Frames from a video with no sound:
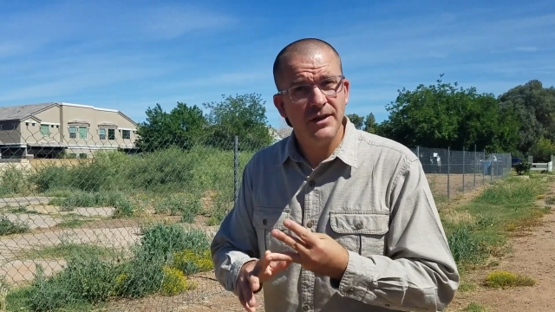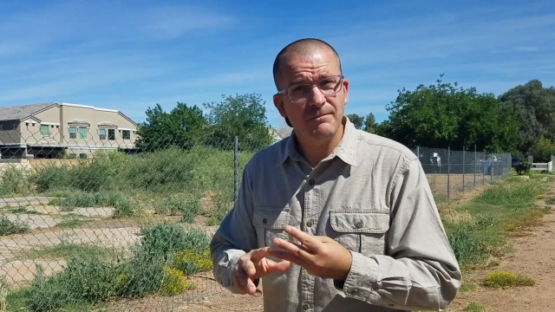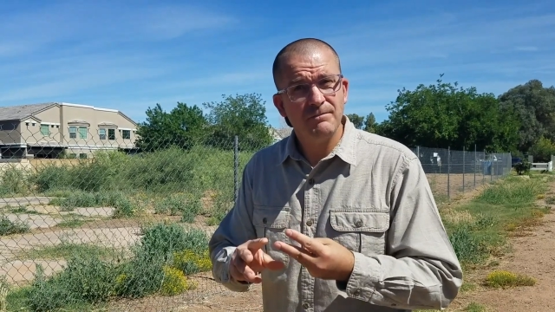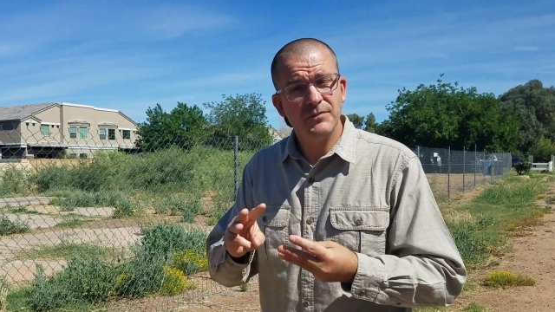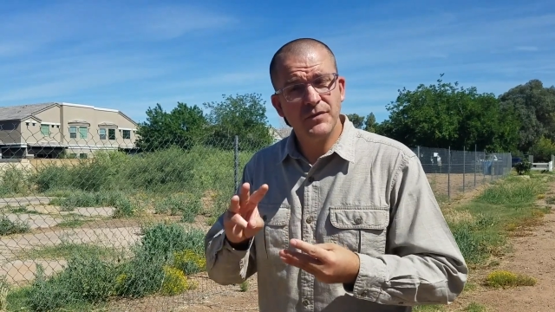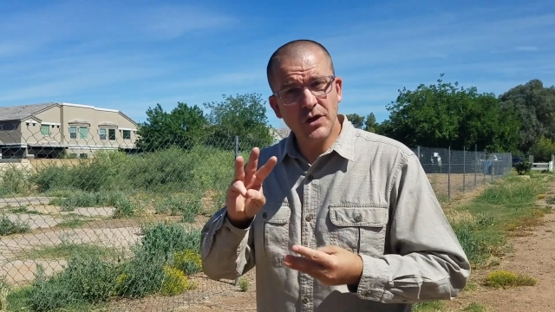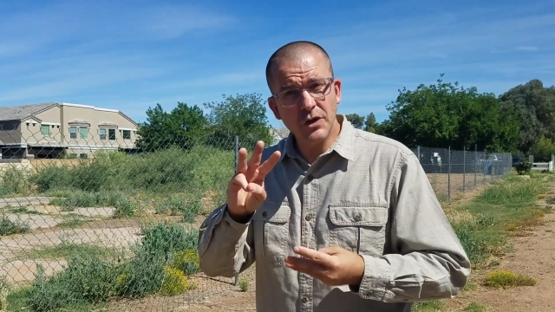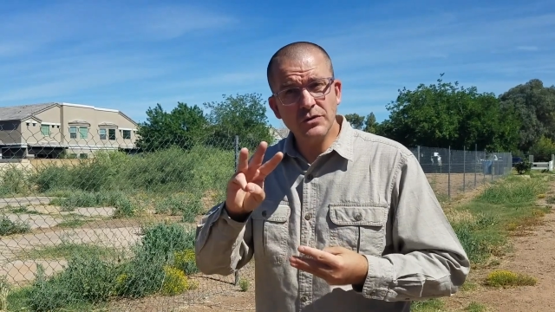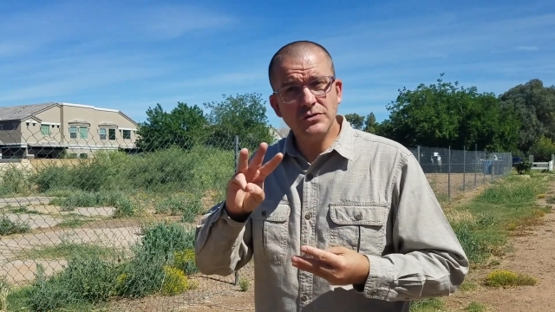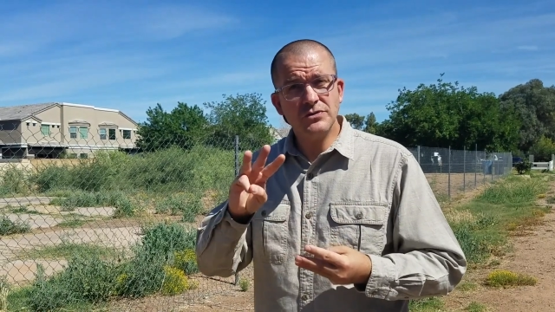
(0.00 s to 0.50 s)

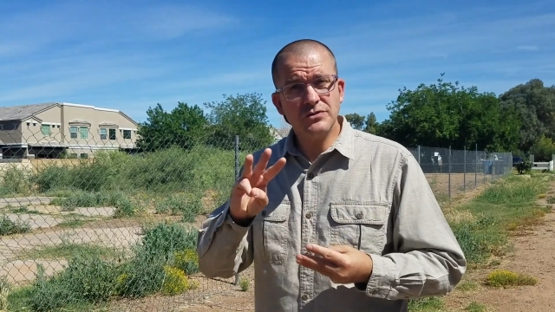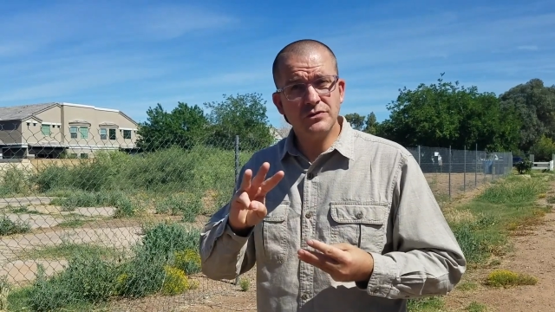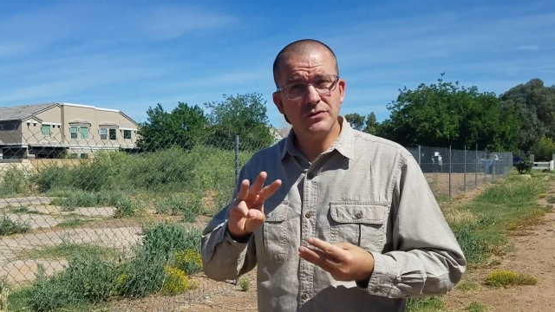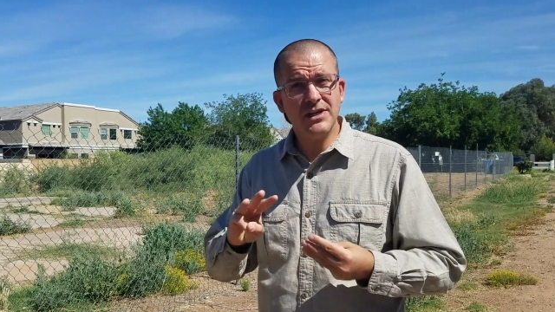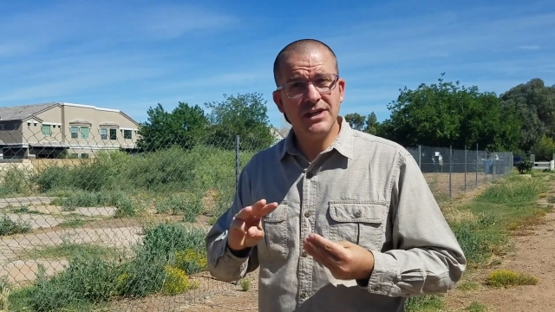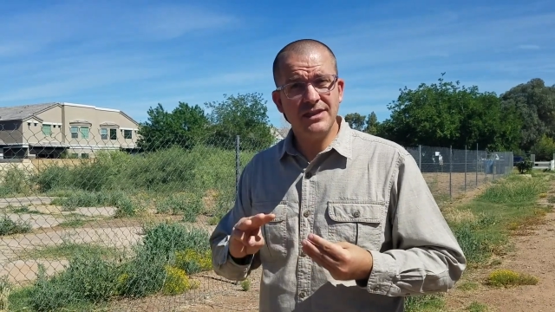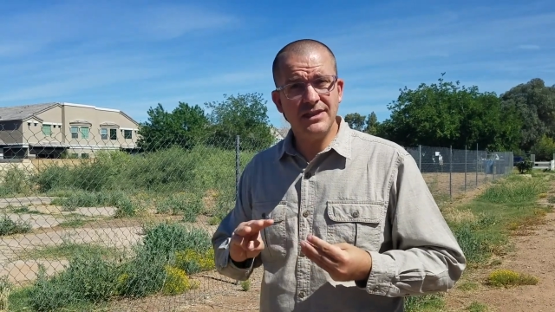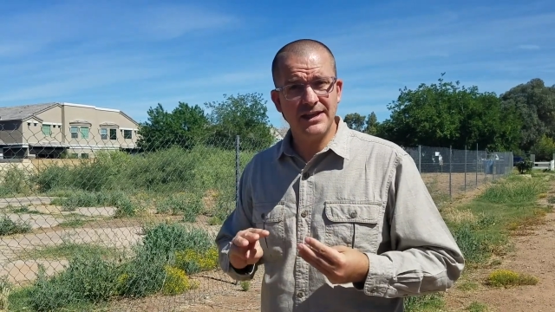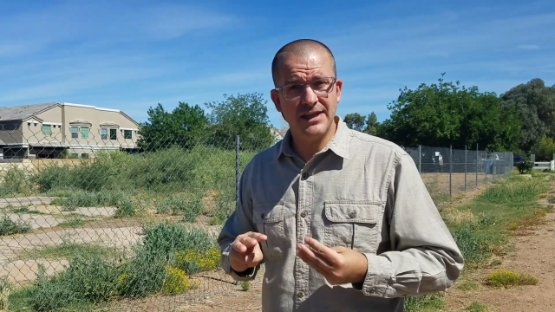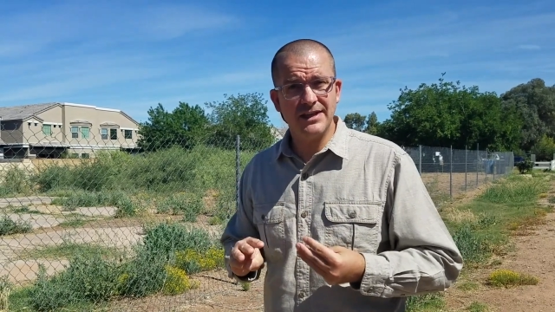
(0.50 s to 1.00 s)
Those three
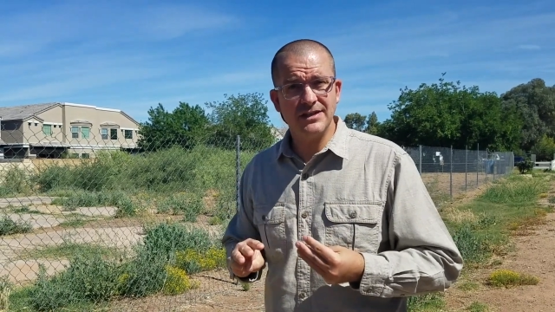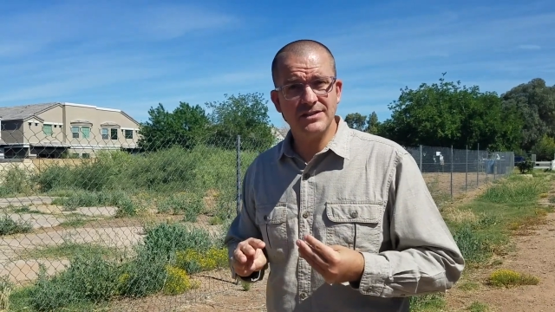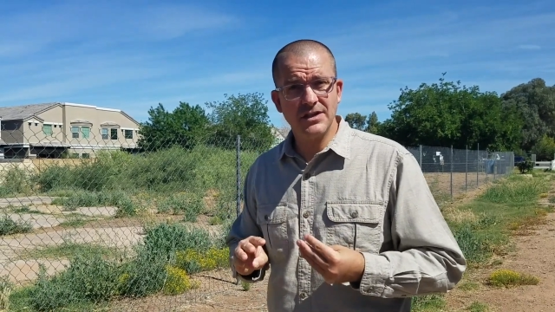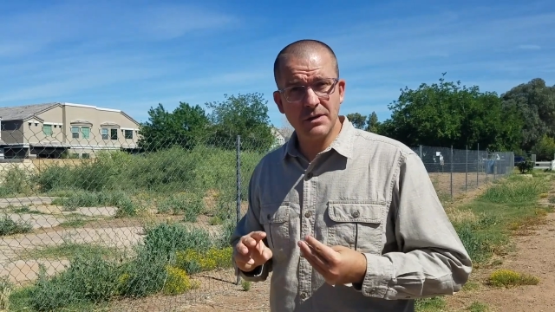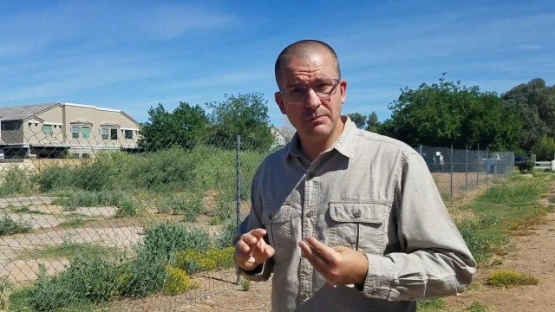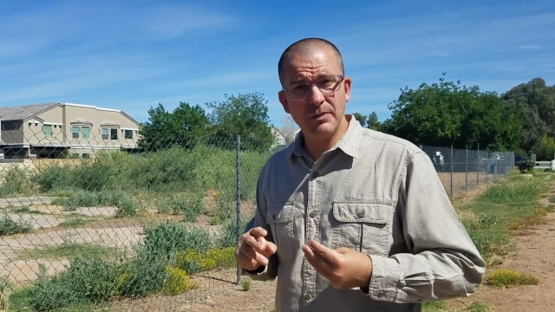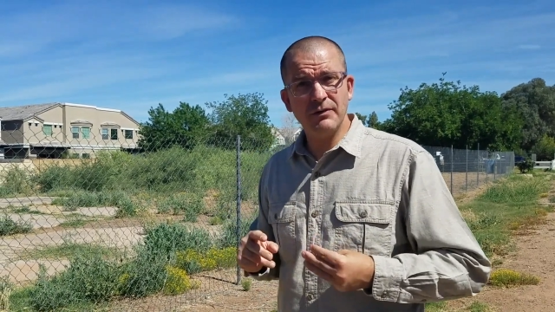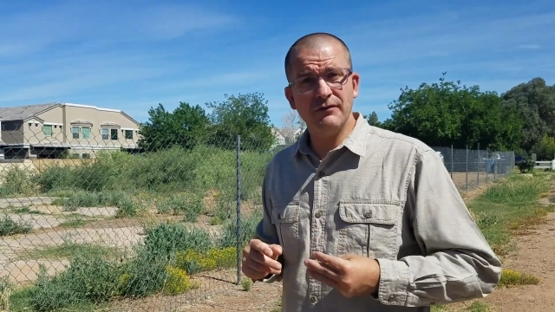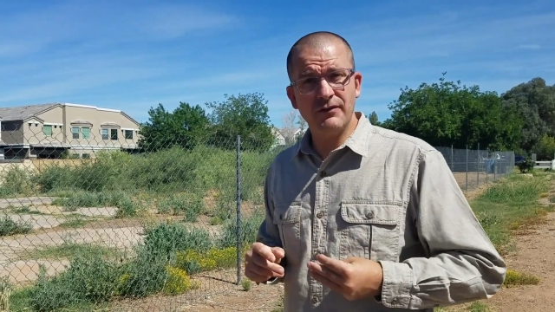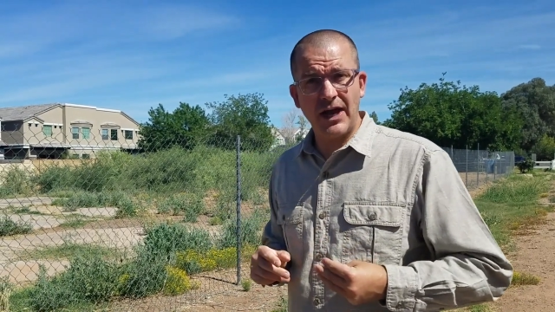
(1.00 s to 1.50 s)
things are
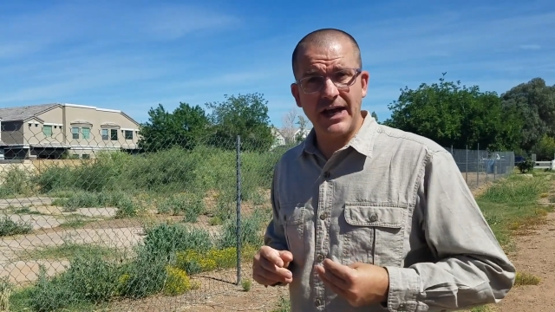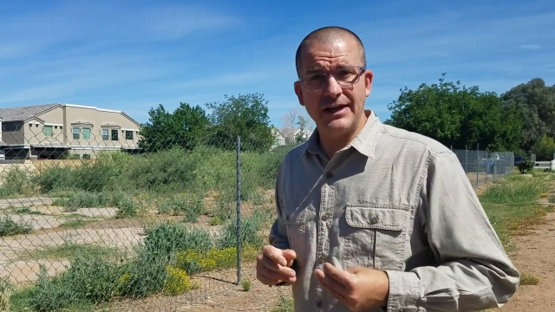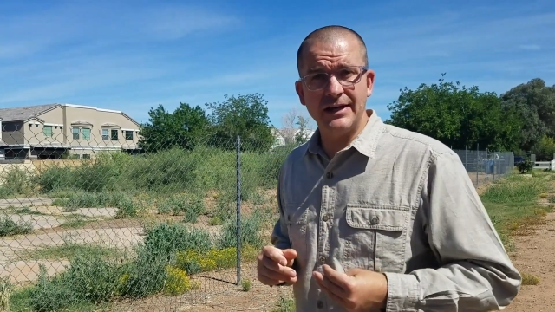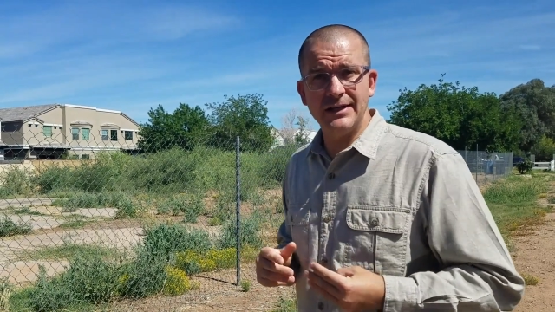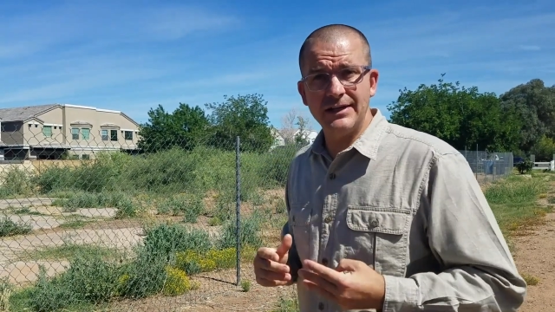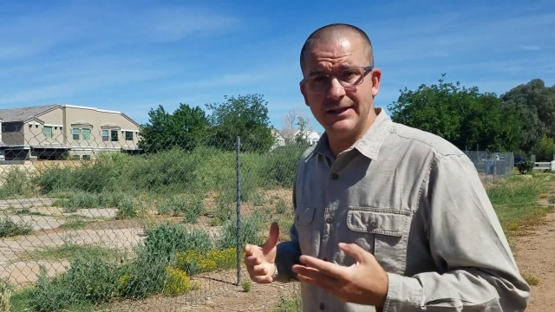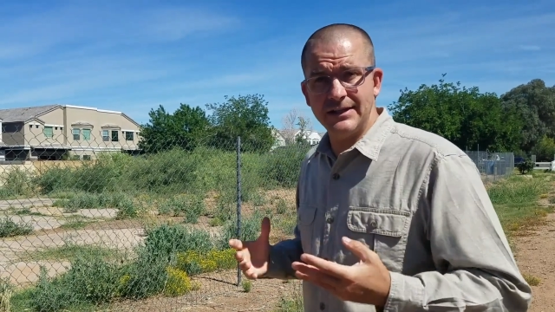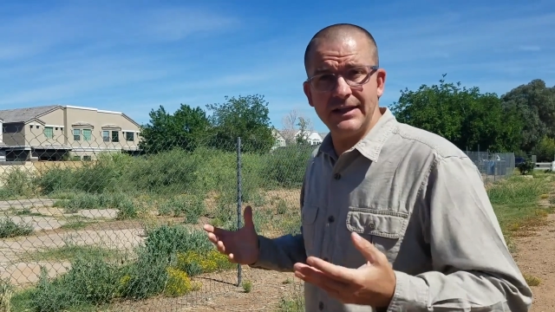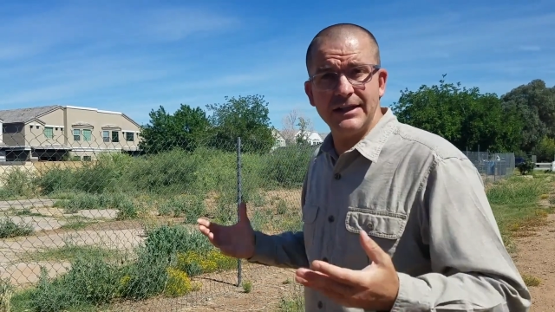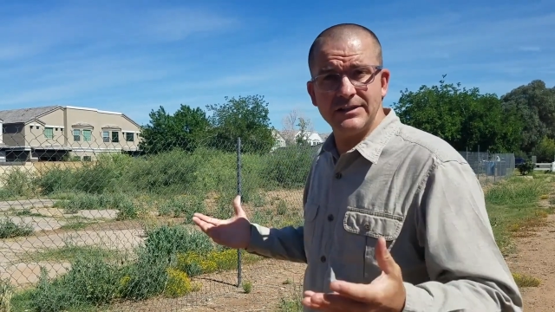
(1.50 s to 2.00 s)
provided
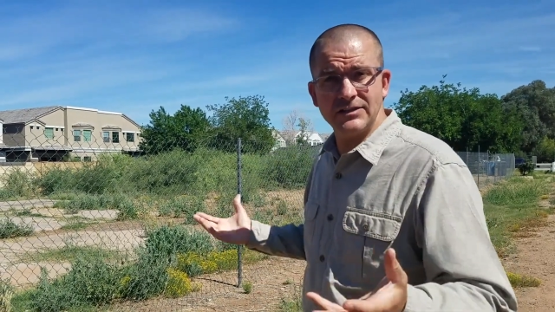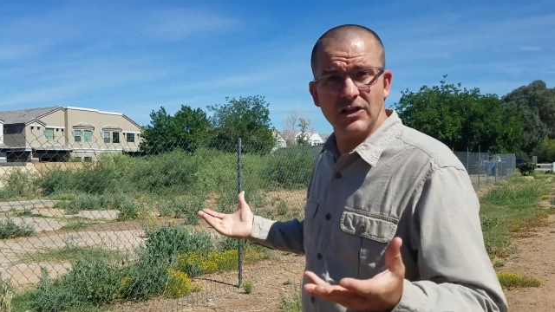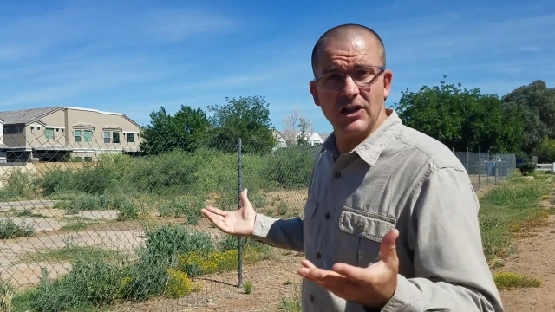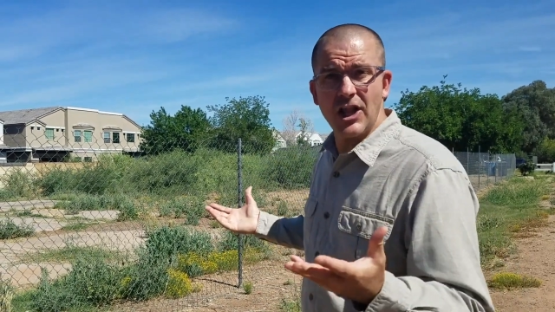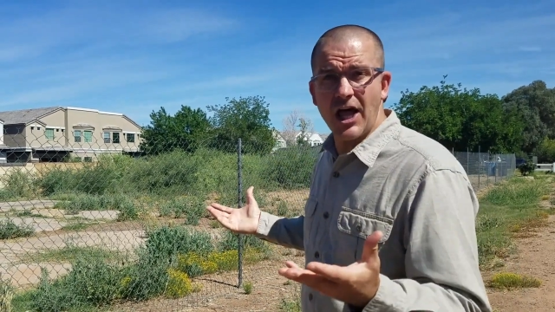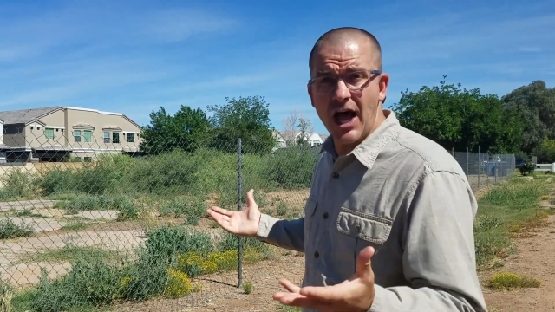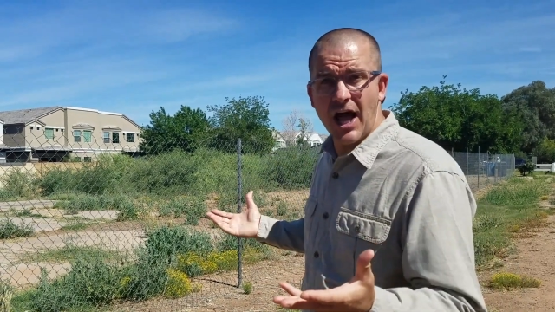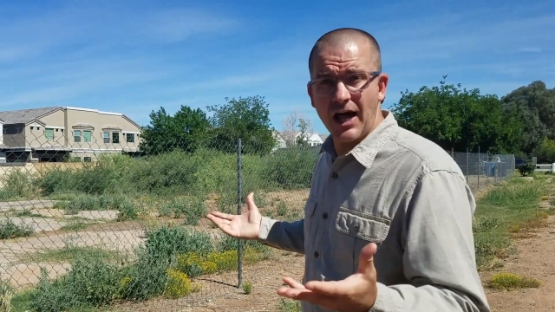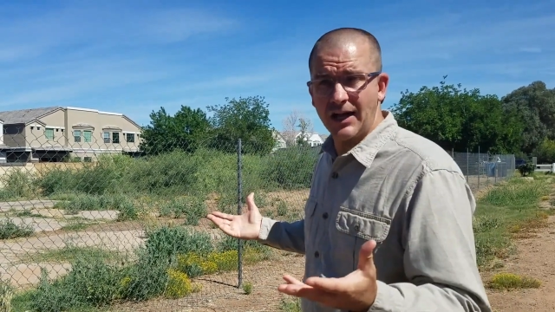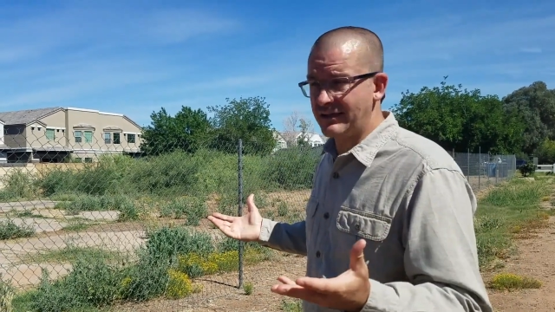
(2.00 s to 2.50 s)
in this
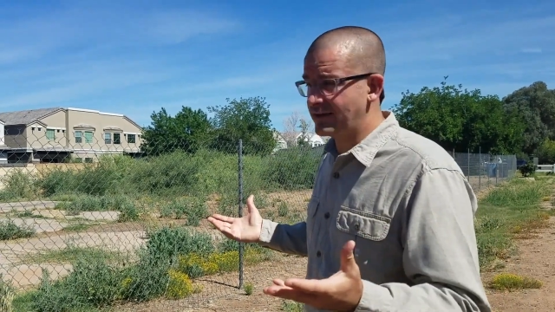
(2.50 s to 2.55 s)
lot.